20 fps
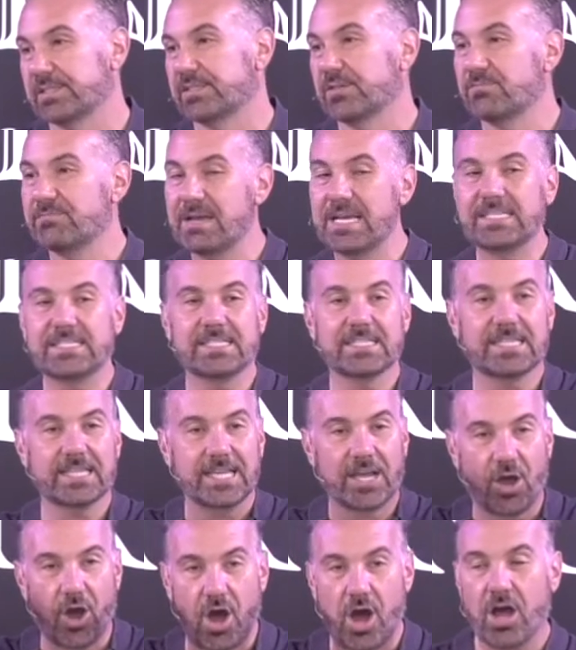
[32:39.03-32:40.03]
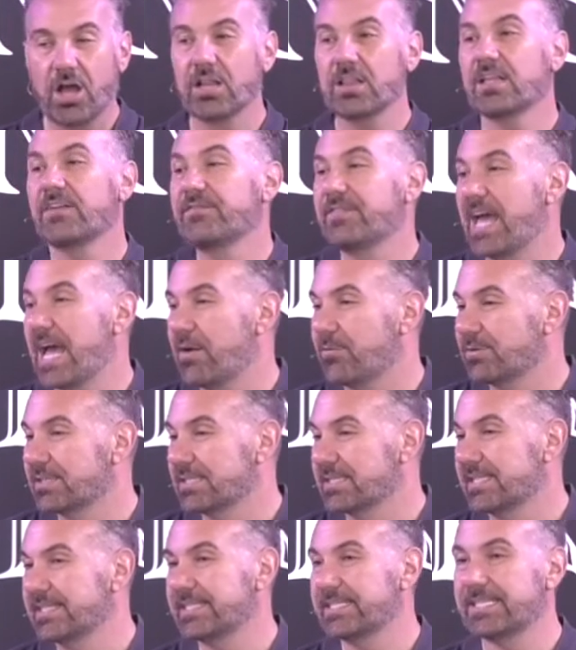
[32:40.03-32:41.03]
So basically all of that
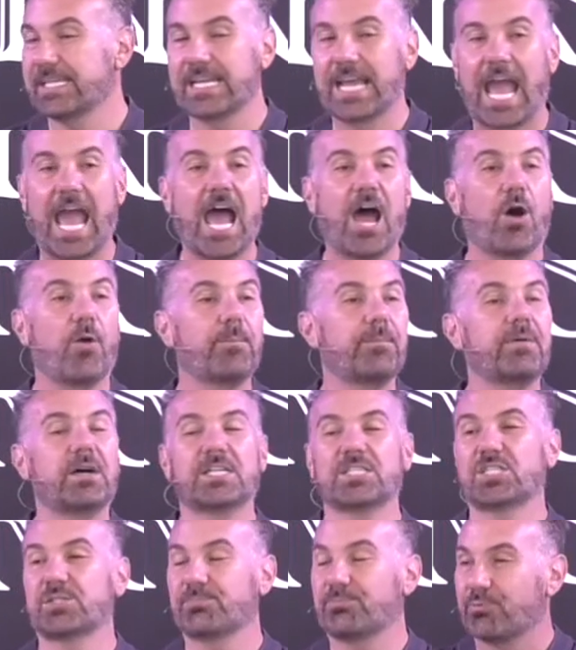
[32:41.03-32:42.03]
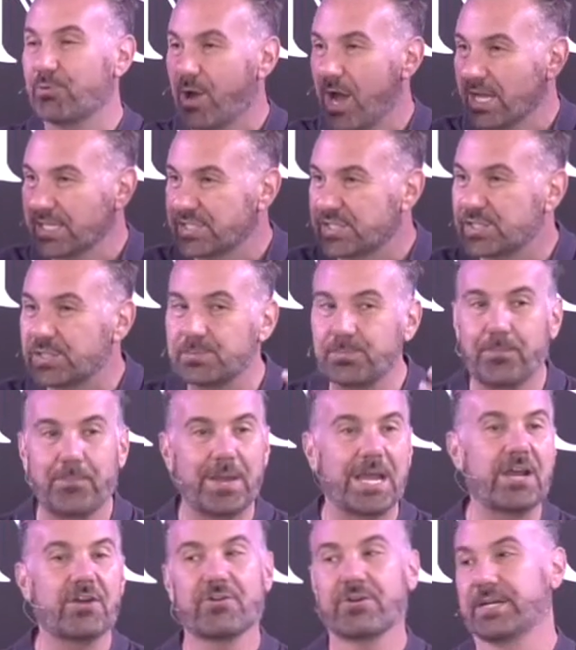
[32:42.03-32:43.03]
was listing how much
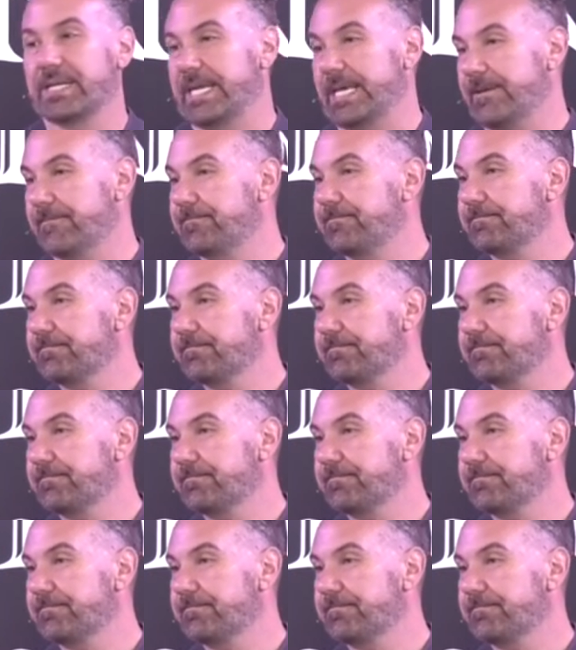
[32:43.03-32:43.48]
prosperity